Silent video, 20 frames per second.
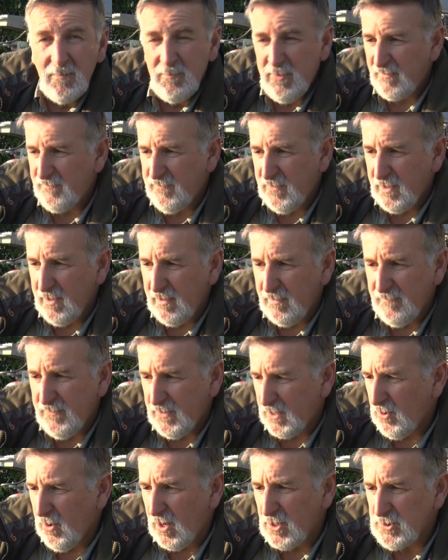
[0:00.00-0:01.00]
but for the for
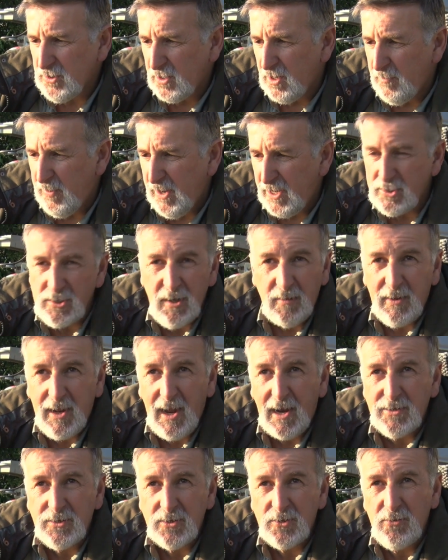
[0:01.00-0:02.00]
the guys doing the pendulum
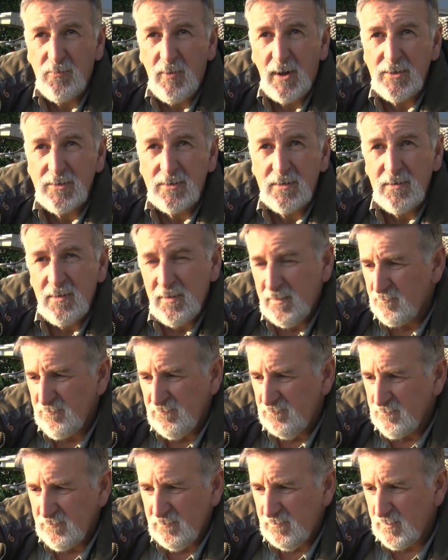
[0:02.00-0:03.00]
cast, it's almost,
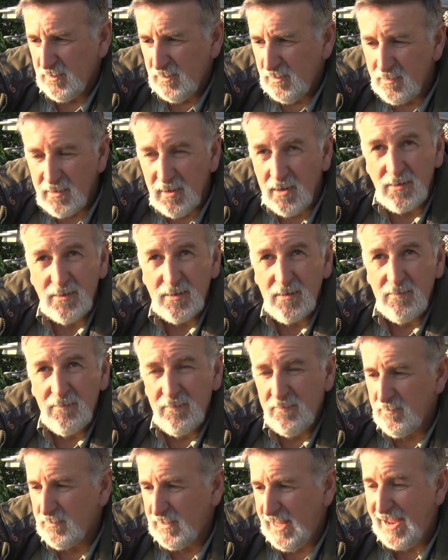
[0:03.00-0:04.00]
you know, it's a,
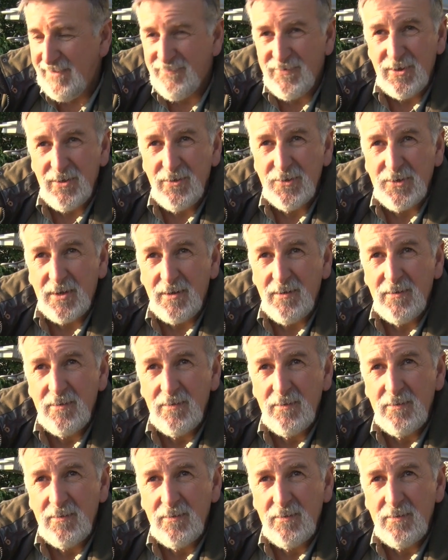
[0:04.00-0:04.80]
they have to use it.